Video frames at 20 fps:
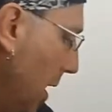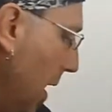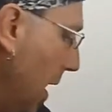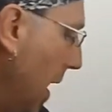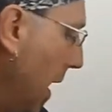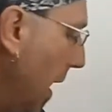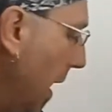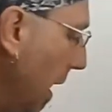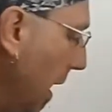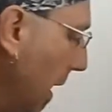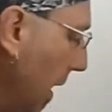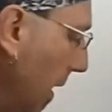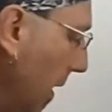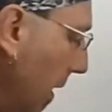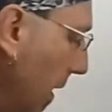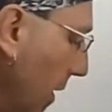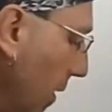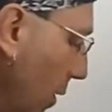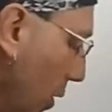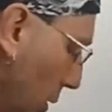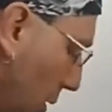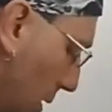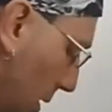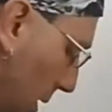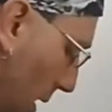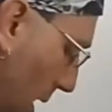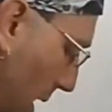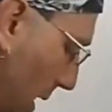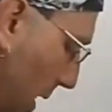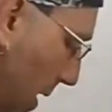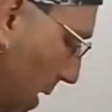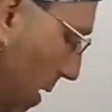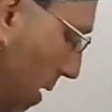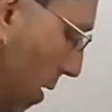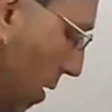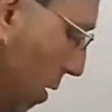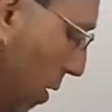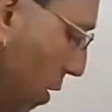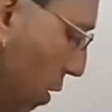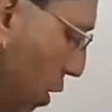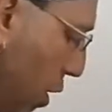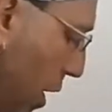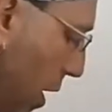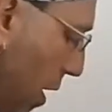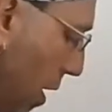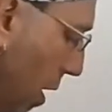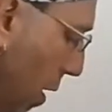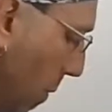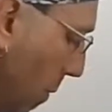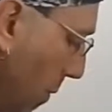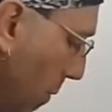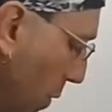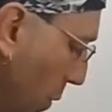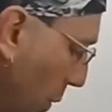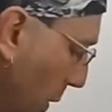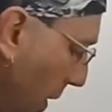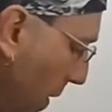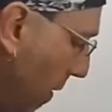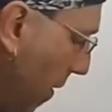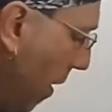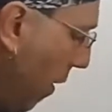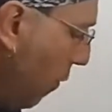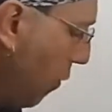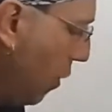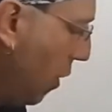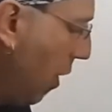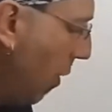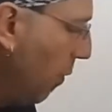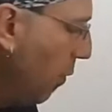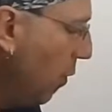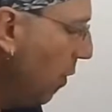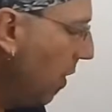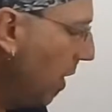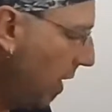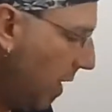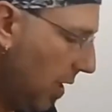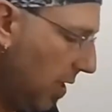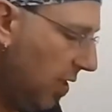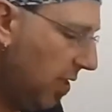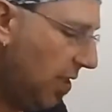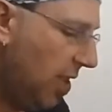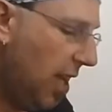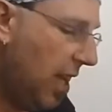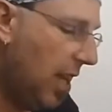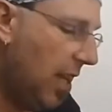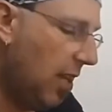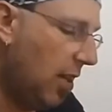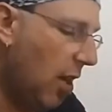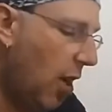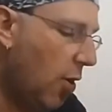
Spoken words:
And it looks like she comes with, she comes with like a stand.